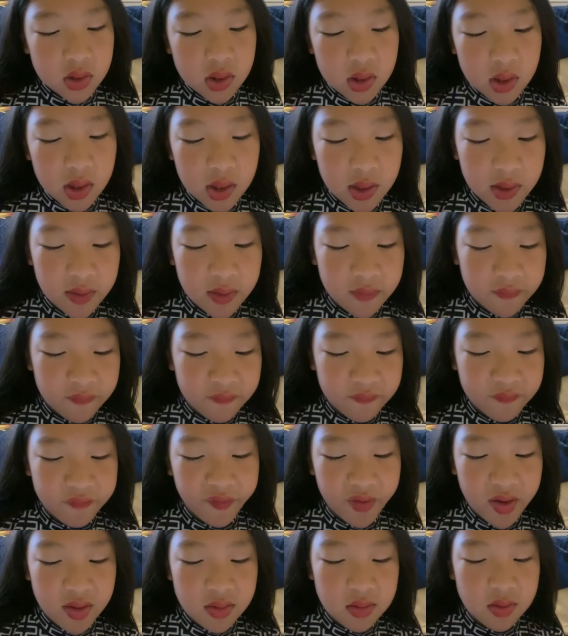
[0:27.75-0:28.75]
have
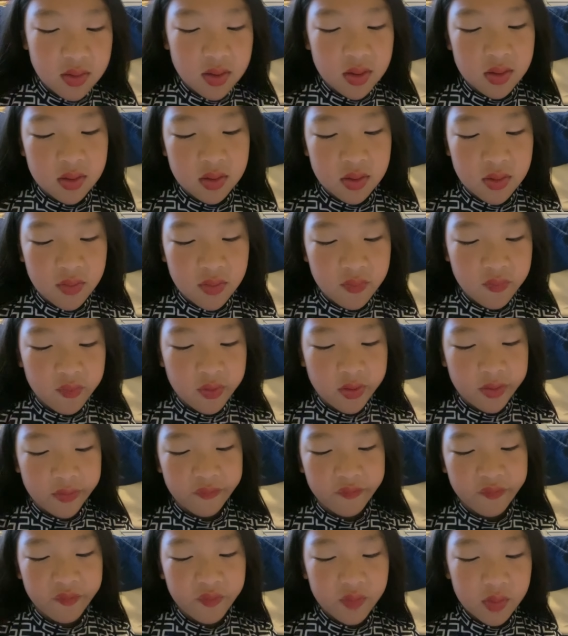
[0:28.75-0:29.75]
value in your
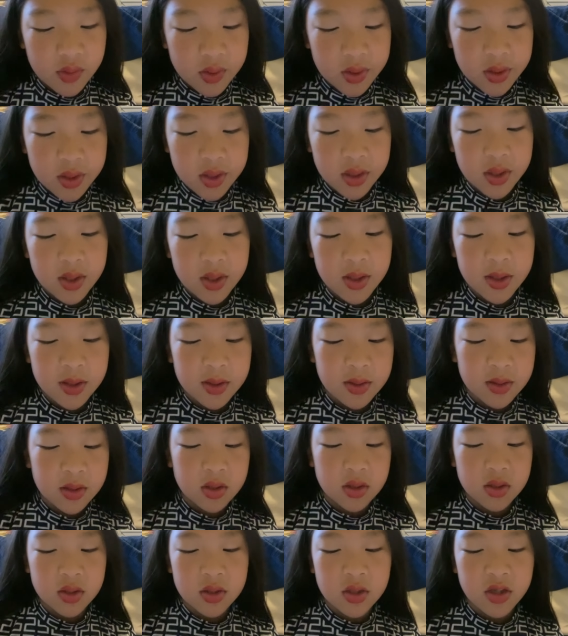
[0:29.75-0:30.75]
worth in
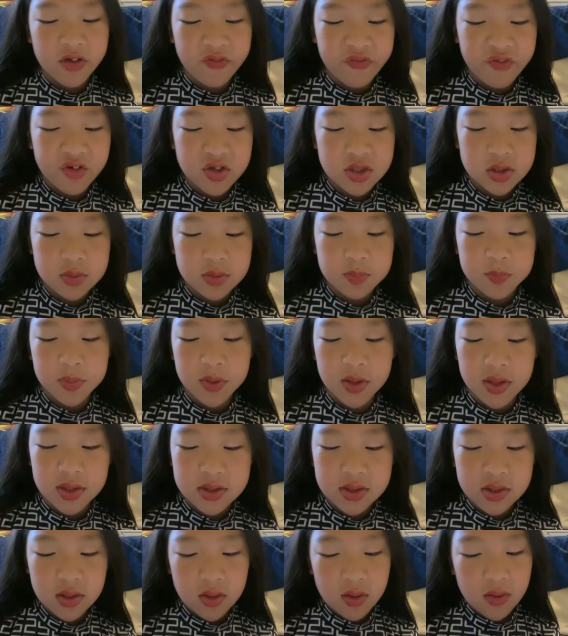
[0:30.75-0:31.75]
the first
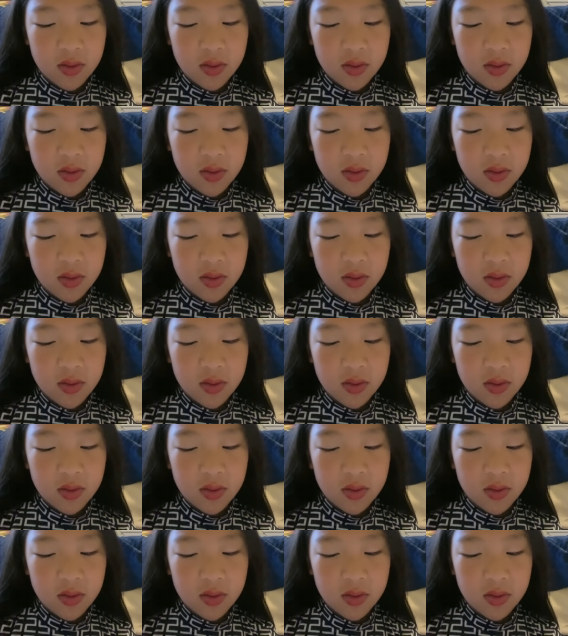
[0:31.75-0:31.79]
place.